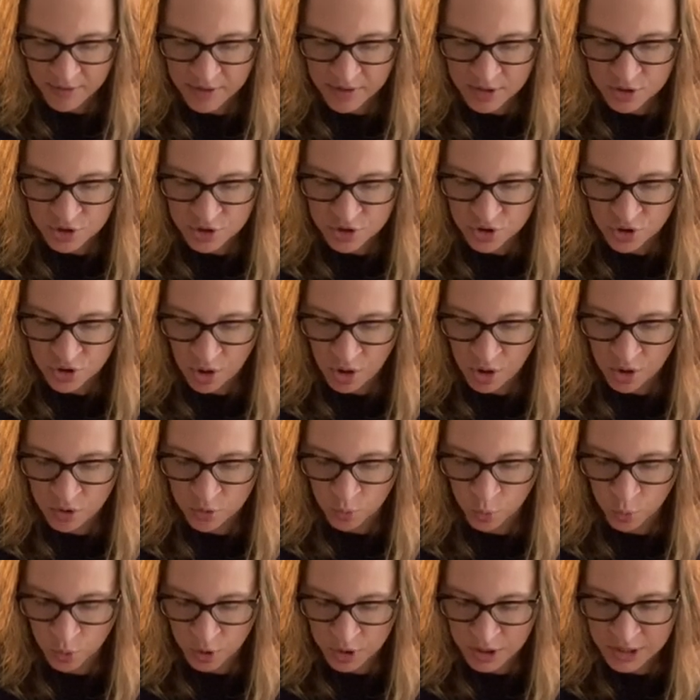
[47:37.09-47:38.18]
His jaw
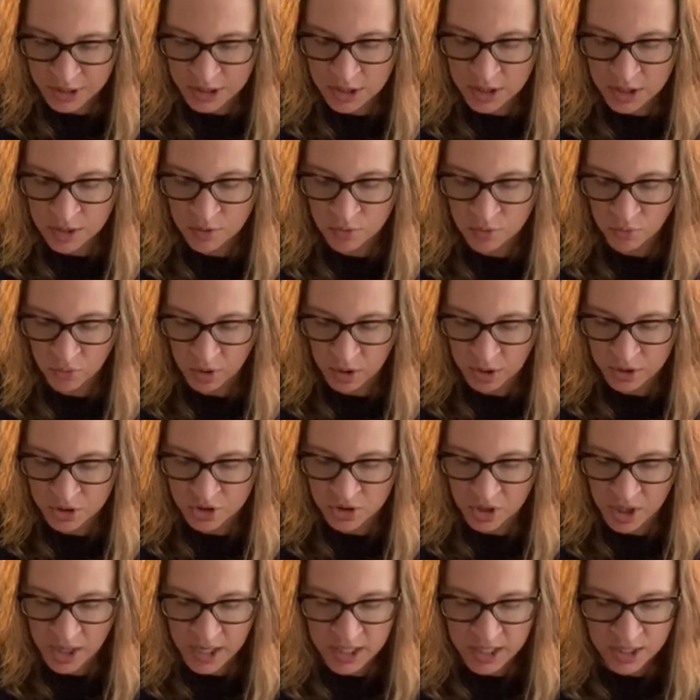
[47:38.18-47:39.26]
worked and worked,
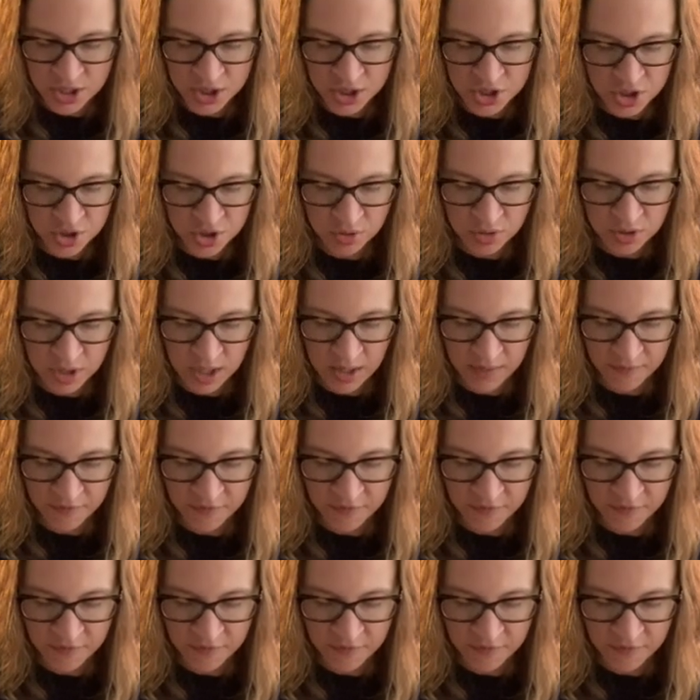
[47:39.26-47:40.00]
trying to chew it up.